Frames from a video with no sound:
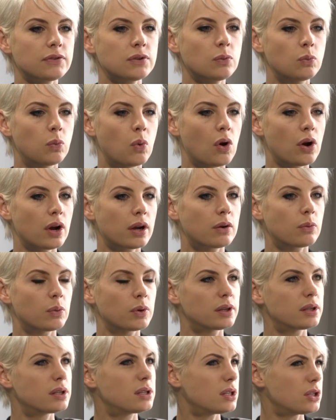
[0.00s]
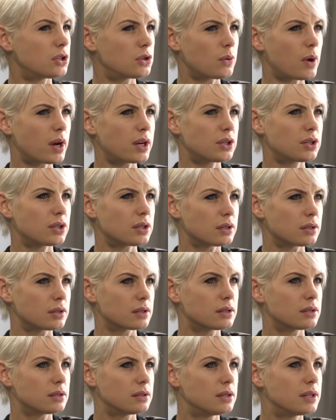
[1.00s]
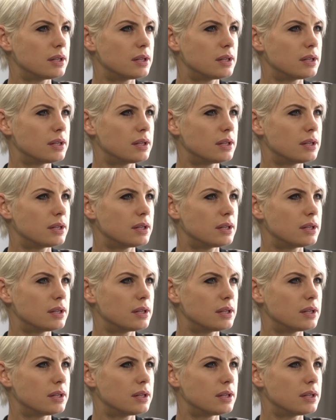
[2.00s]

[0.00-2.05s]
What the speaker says: to work with situations